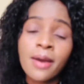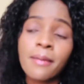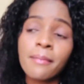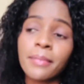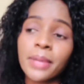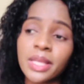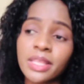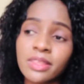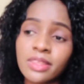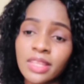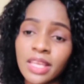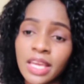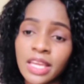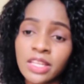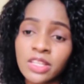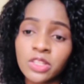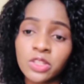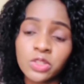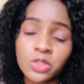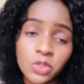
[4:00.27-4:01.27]
but
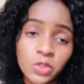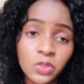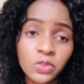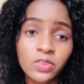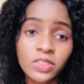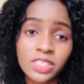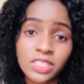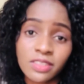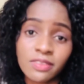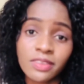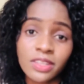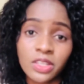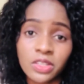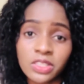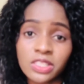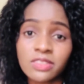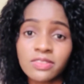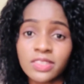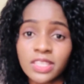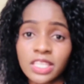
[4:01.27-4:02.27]
then you do receive a
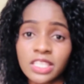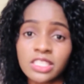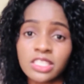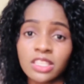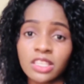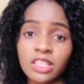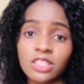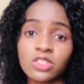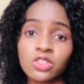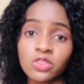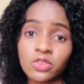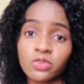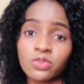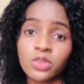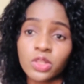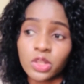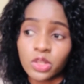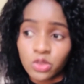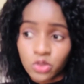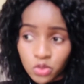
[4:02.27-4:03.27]
notification that you
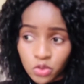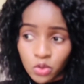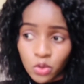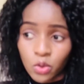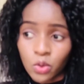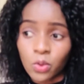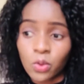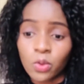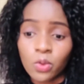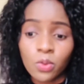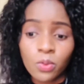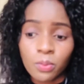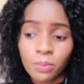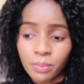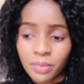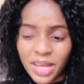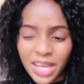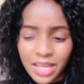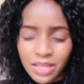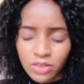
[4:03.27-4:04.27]
withdrawn
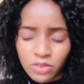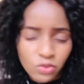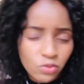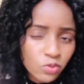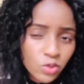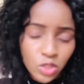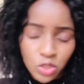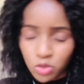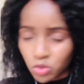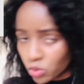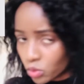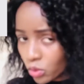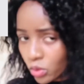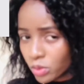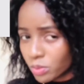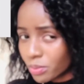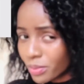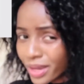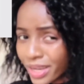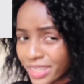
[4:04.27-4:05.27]

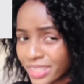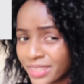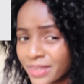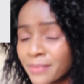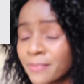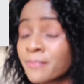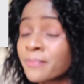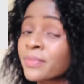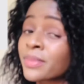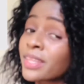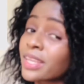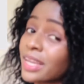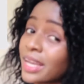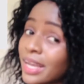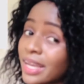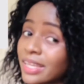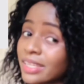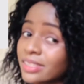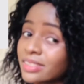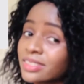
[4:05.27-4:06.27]
money.
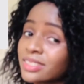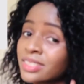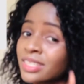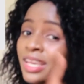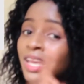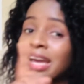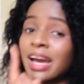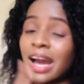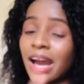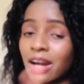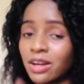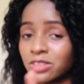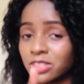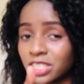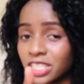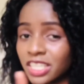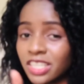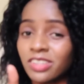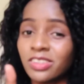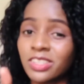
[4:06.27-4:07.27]
Guys, I'll
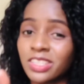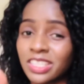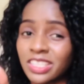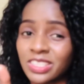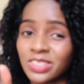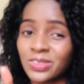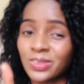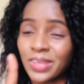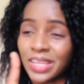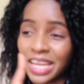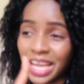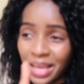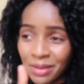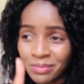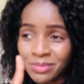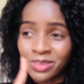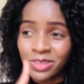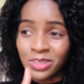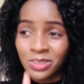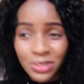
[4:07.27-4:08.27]
check on this one.
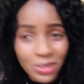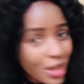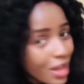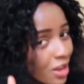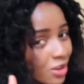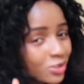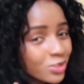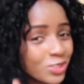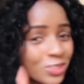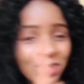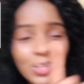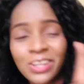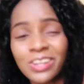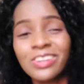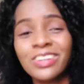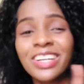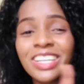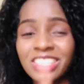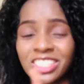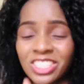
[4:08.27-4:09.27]
I'm now no
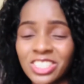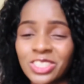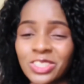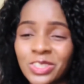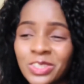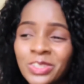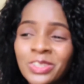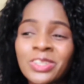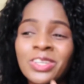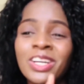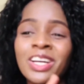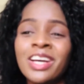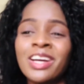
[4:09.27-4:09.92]
longer sure.